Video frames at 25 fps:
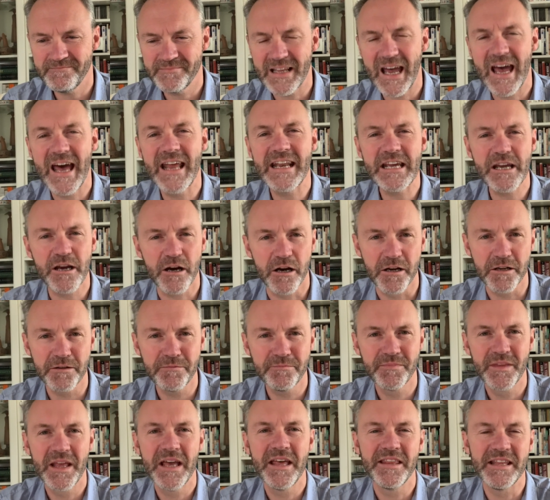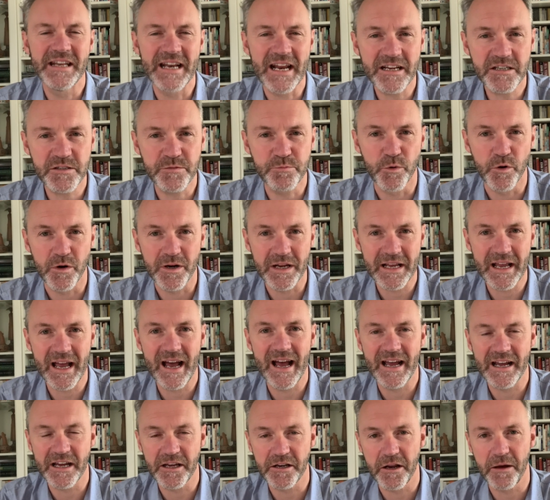Anyhow, the next morning
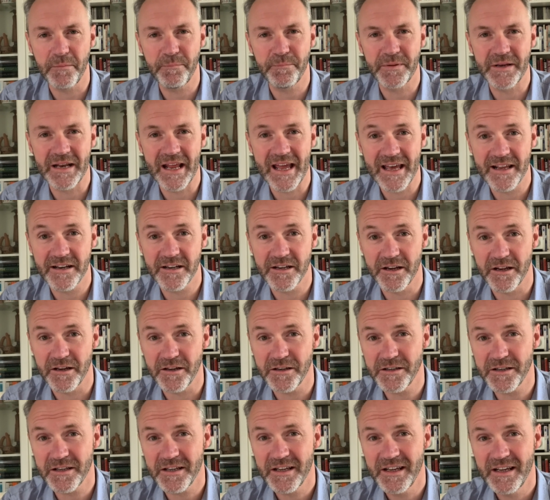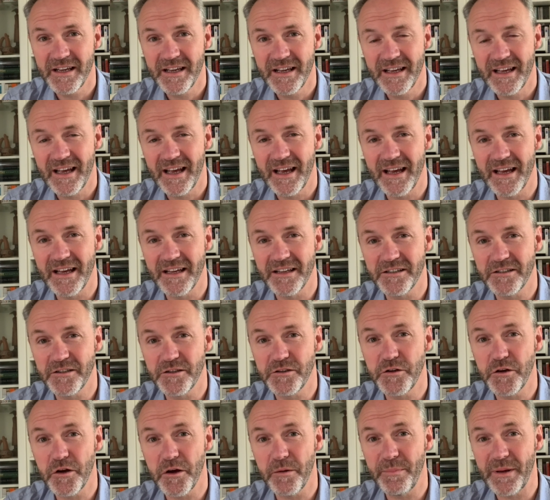I got up and headed out uh, to
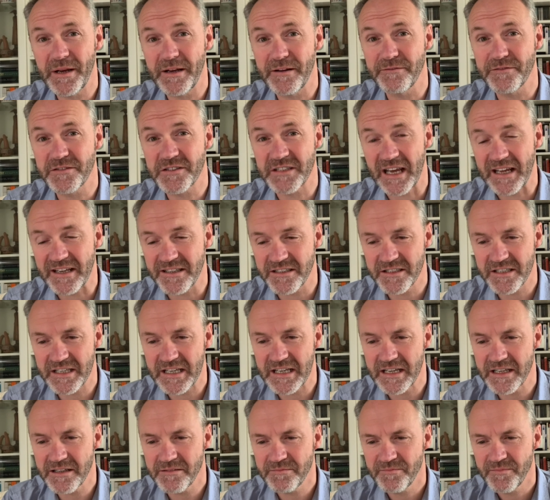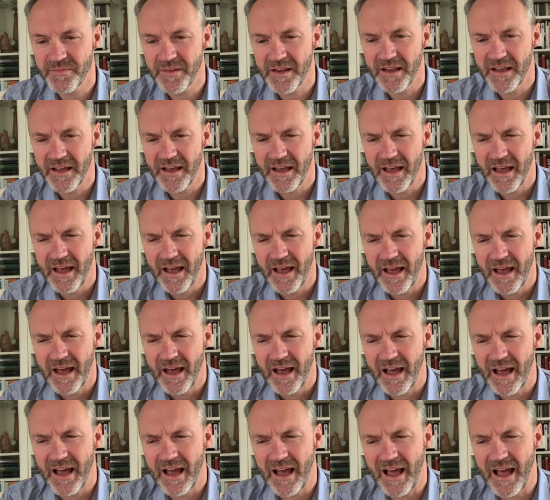do a bit of sightseeing.
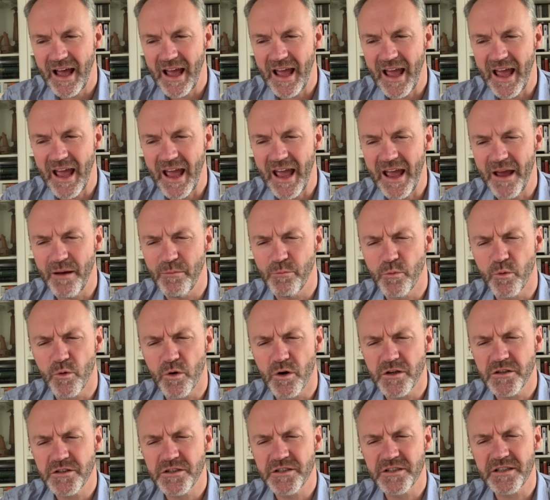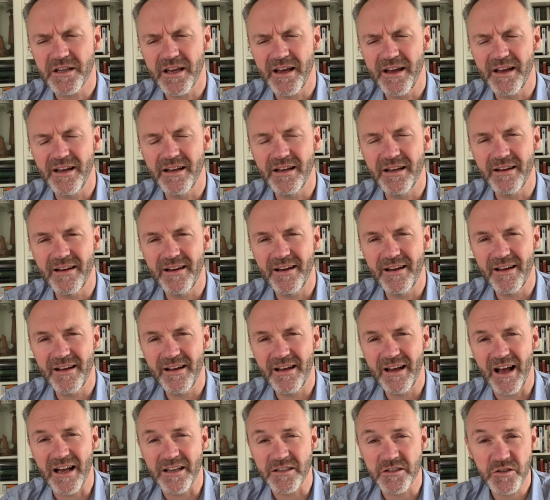It was
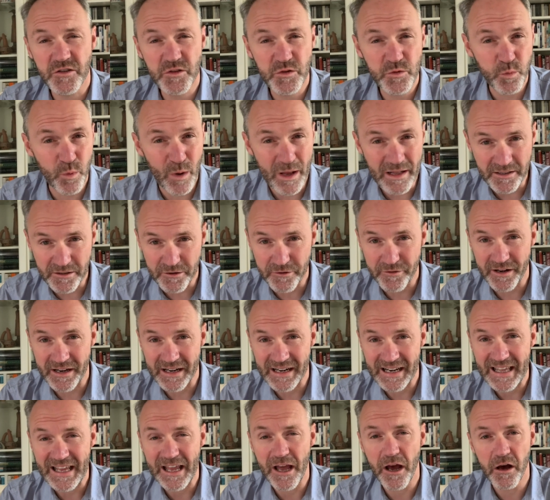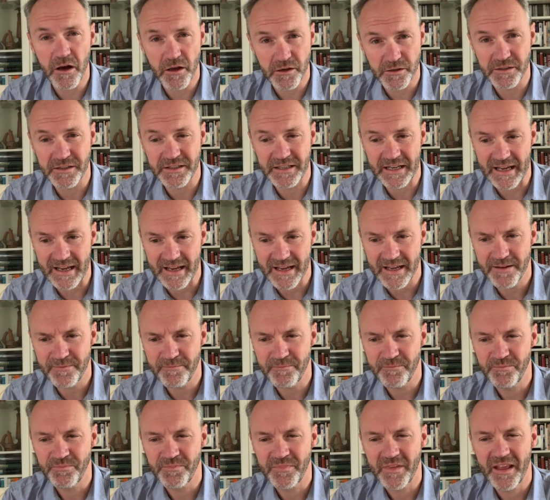a swelteringly hot day
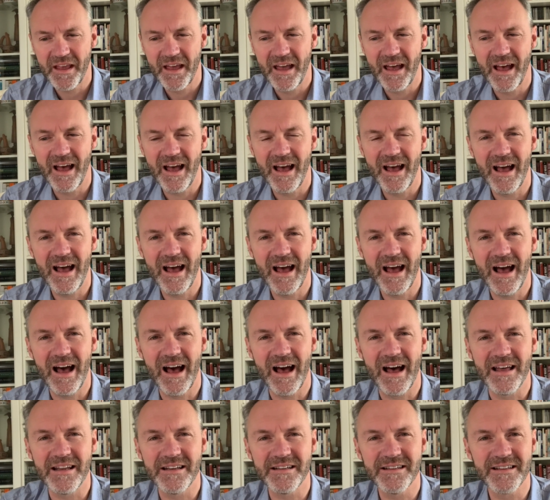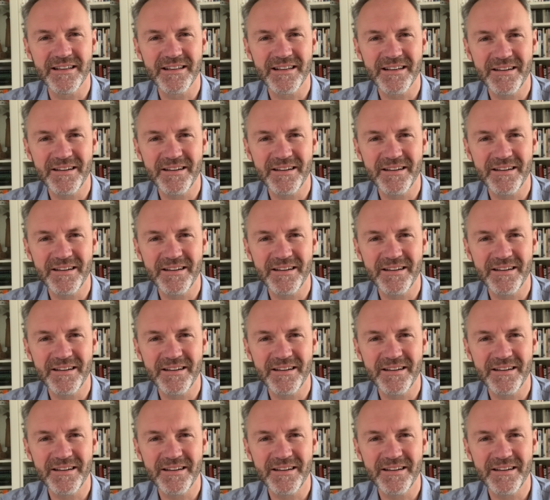and